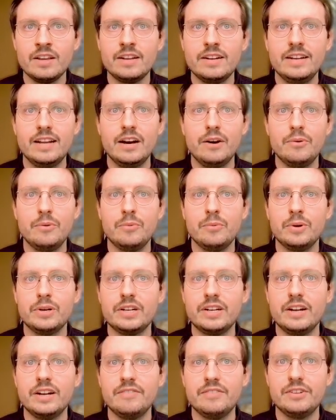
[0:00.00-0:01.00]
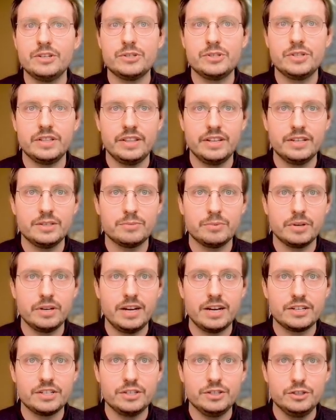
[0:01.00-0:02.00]
Now, one kind of interesting thing is we're going to
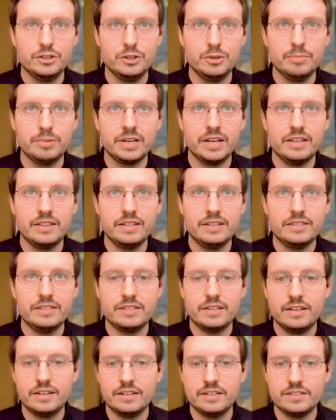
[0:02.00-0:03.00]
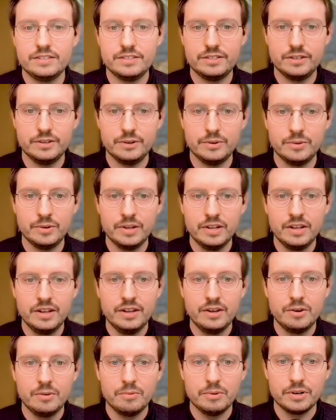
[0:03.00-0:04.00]
actually duplicate this. So
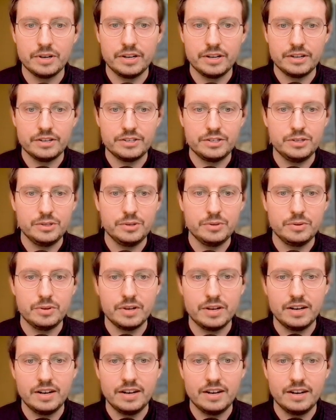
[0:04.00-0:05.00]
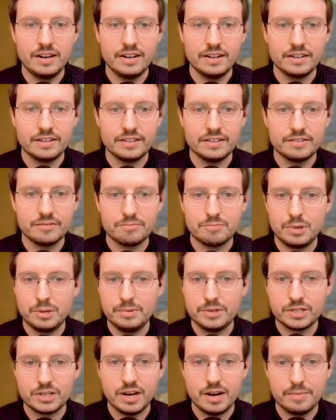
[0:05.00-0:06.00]
we're going to do pretty
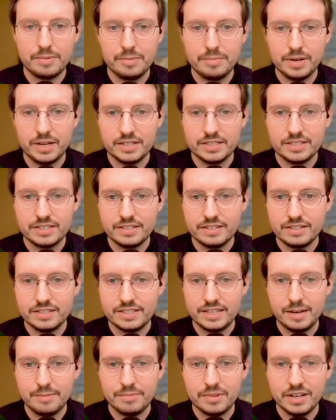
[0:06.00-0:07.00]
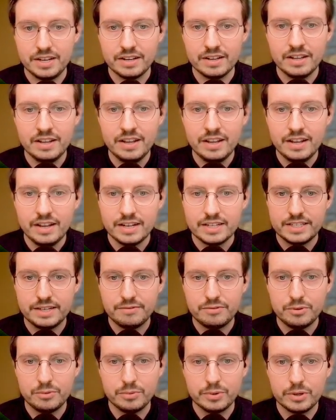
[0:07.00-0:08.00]
much copy paste the same thing, except
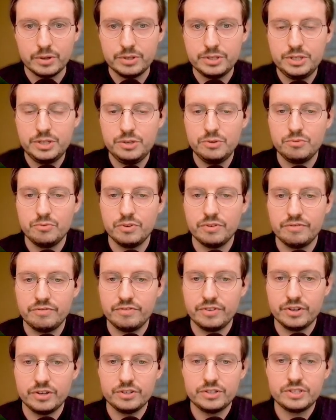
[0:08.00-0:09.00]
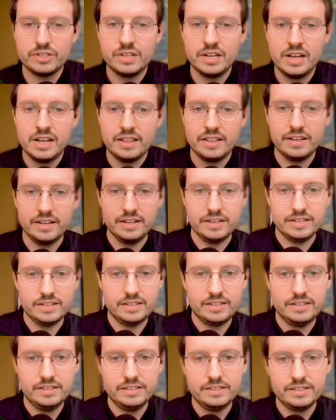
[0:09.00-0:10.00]
for we're going to reverse the
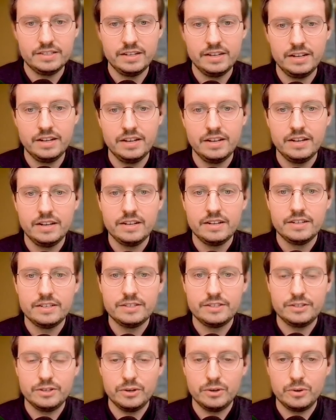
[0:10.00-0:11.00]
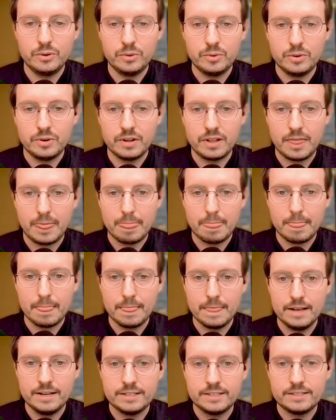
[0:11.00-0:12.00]
indices. So
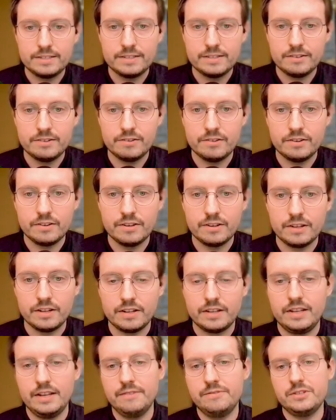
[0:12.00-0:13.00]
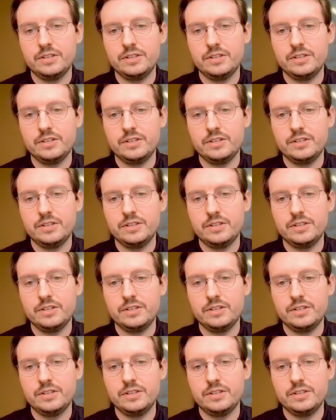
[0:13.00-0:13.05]
this gives